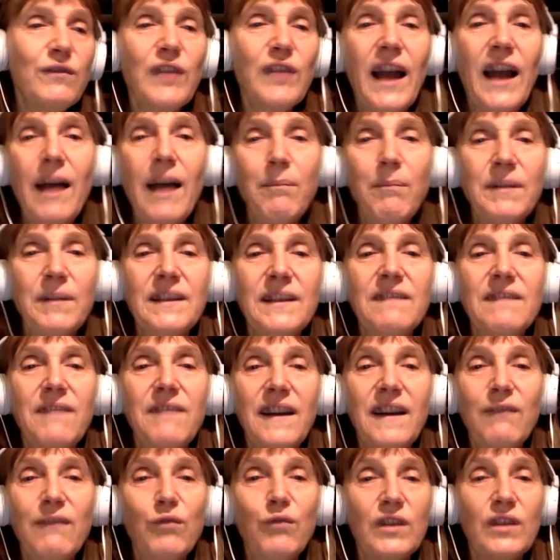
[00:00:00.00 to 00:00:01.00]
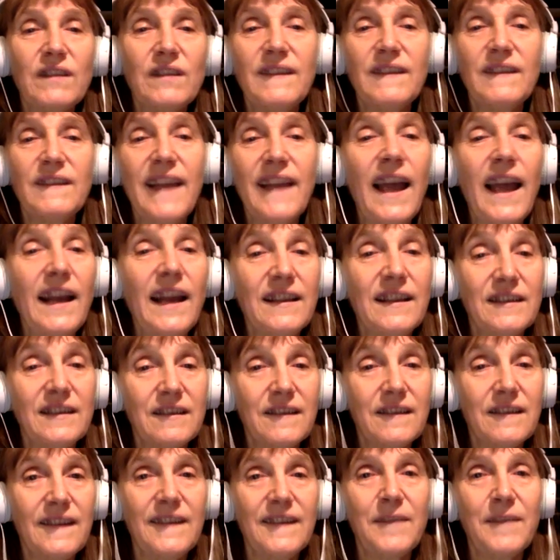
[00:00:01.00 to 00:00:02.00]
happen if I worked with
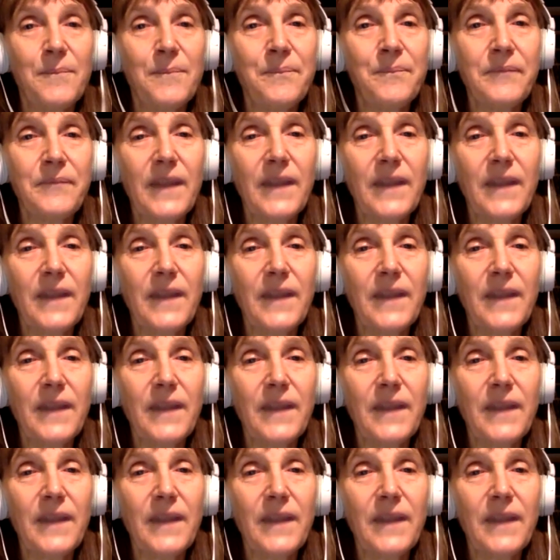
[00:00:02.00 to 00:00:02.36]
actors. And